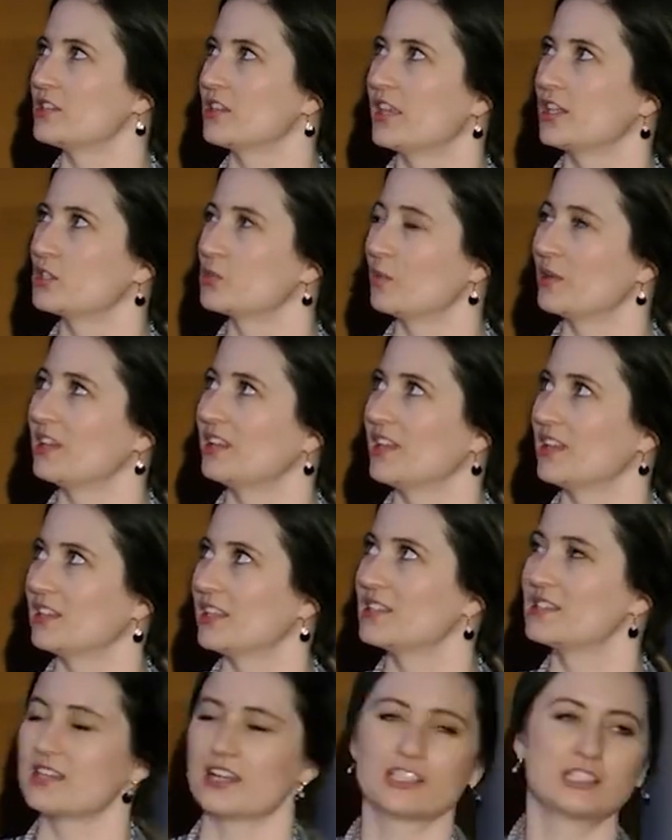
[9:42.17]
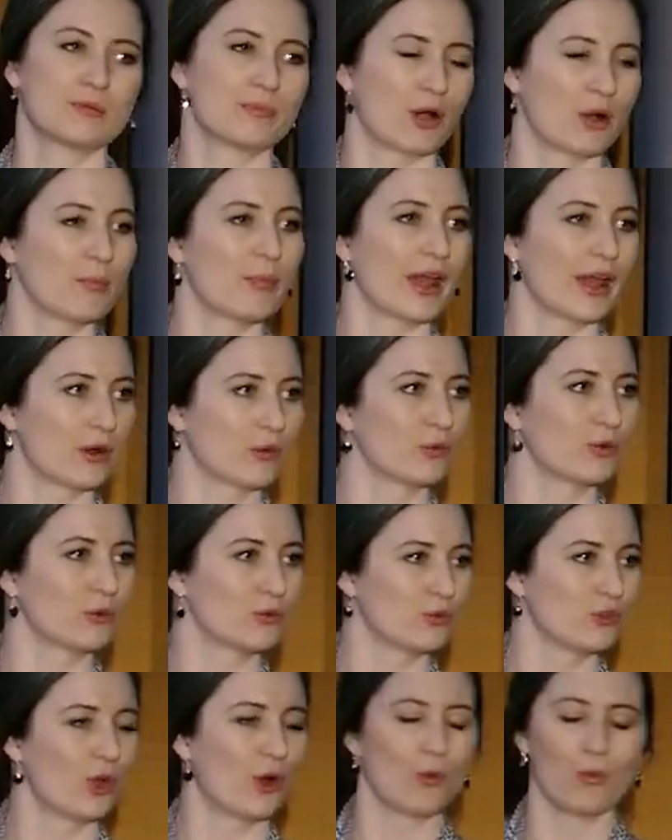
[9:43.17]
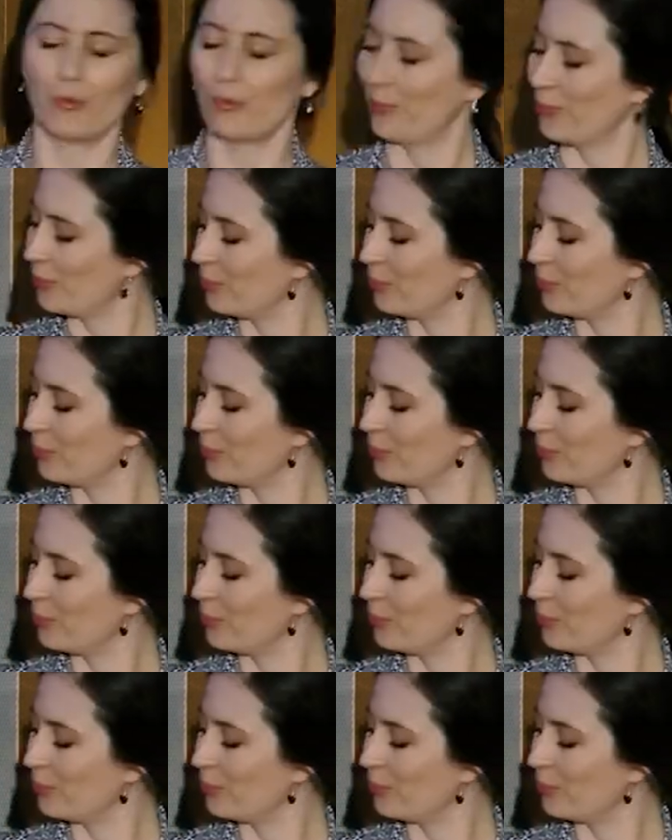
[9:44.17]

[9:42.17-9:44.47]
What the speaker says: So that's one thing that's nice about BioRoot Flow.